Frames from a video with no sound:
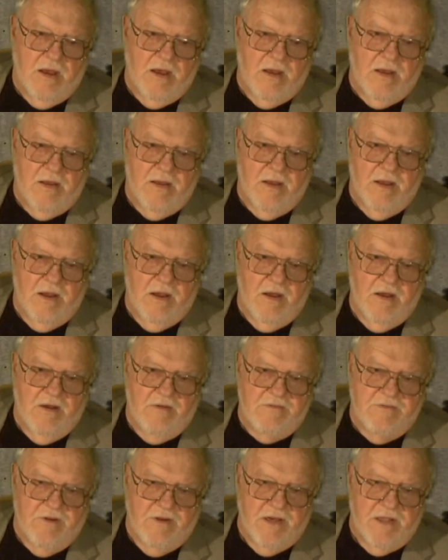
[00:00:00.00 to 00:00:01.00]

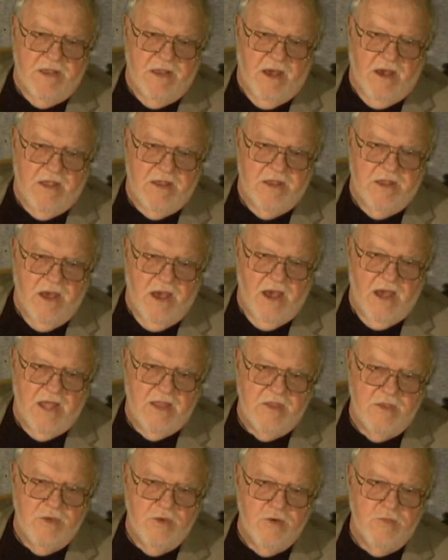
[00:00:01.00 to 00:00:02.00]
of a
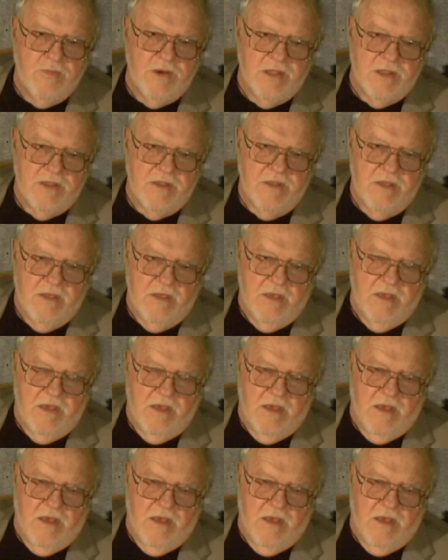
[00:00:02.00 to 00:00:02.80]
non-human,